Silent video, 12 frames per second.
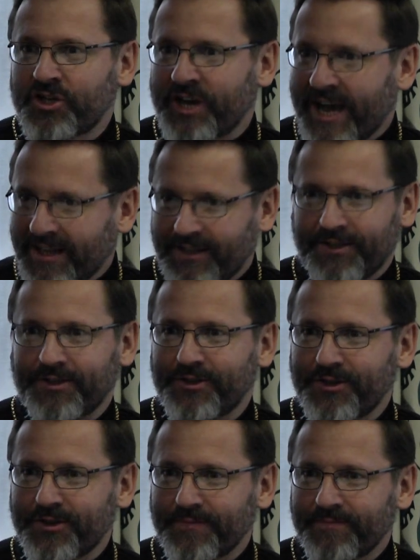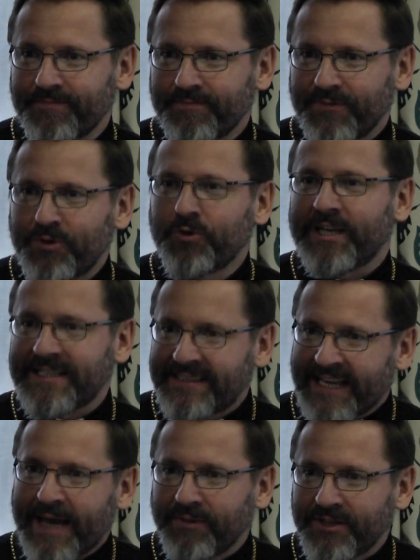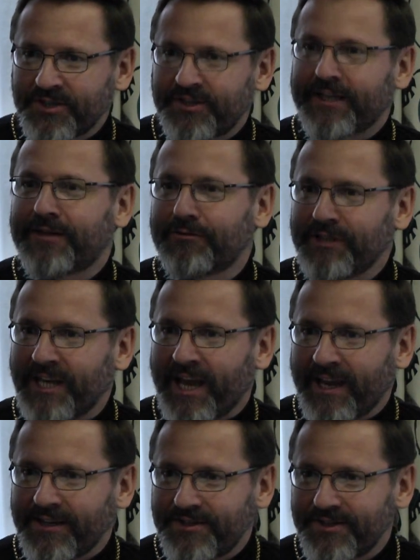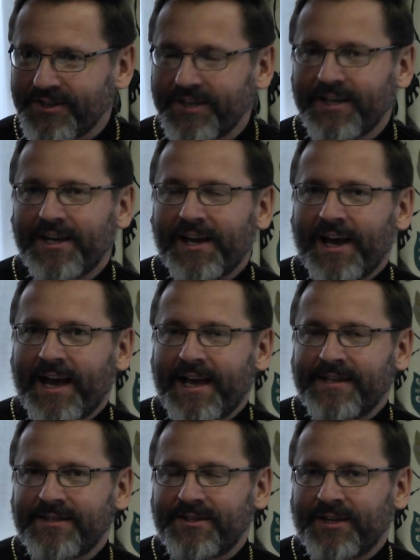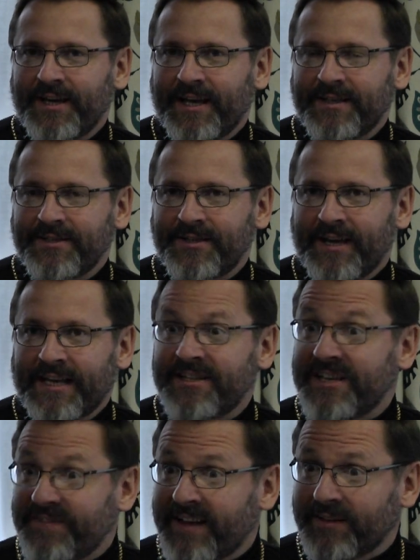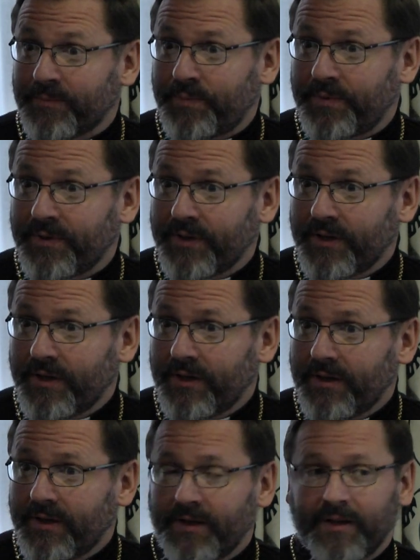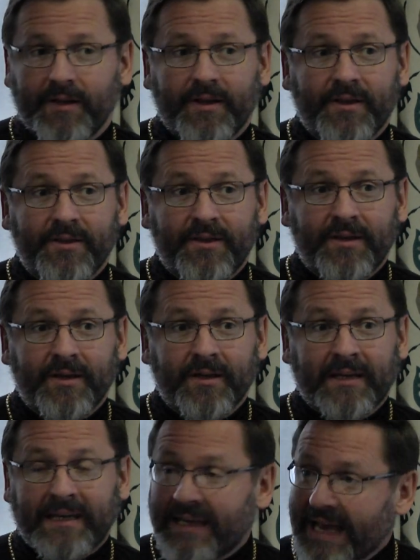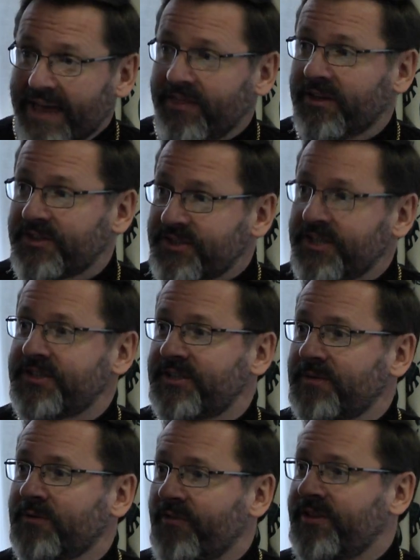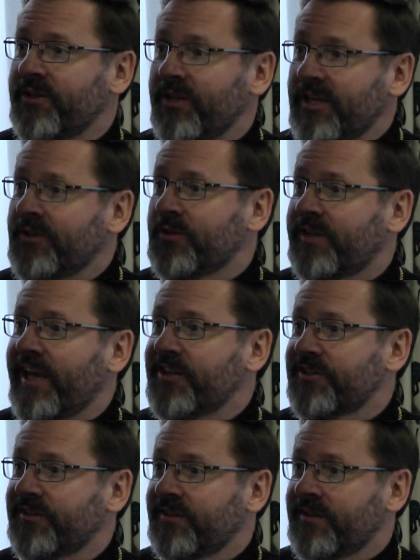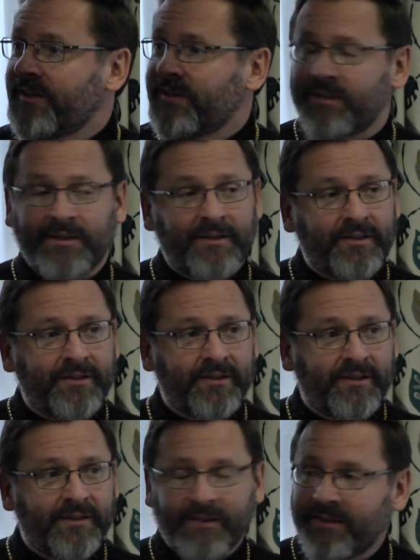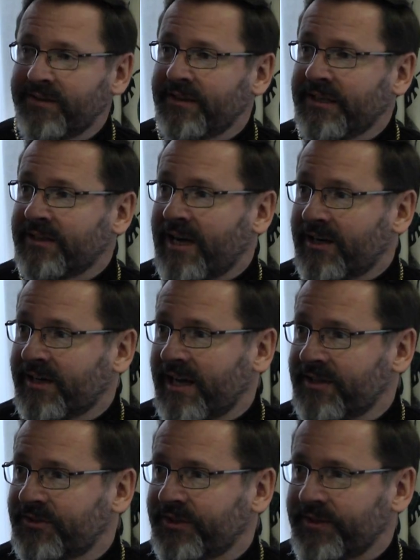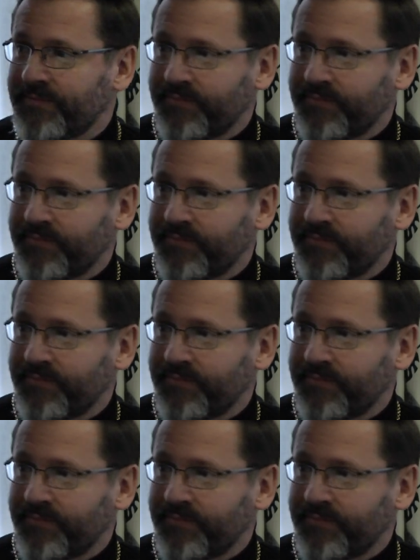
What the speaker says: challenge to establish, create, and develop the Catholic system of the education in our country.